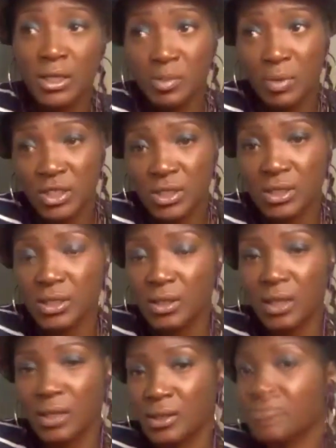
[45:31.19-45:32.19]

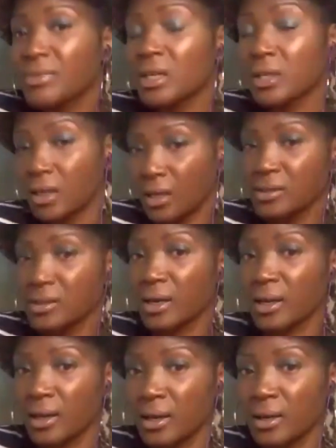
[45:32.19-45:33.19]
especially like in a case
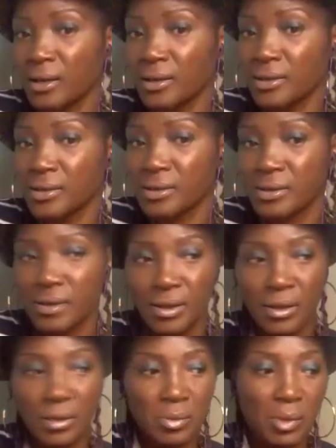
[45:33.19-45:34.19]
like his,
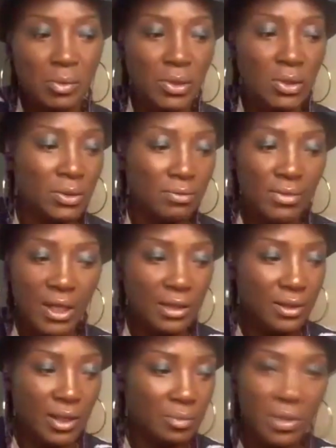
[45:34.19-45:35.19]
people don't
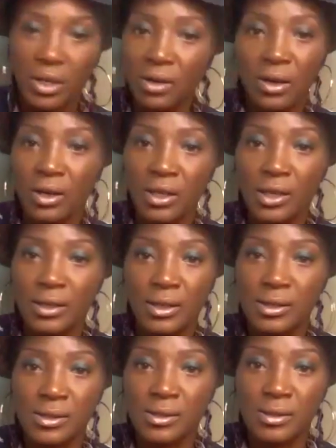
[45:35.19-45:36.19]
think that Pierre Cardin
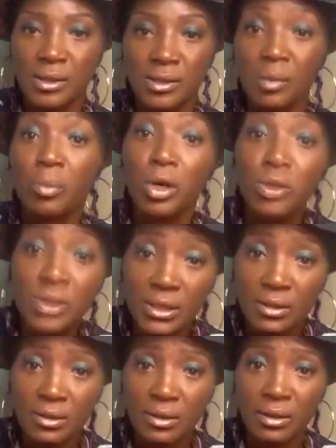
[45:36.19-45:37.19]
is a
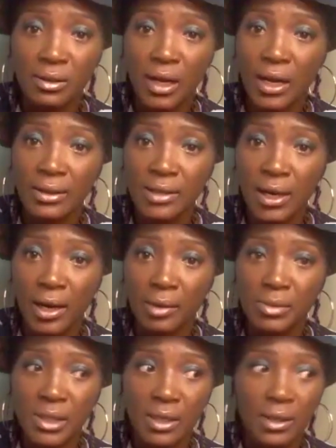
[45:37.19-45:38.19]
person a lot of times, and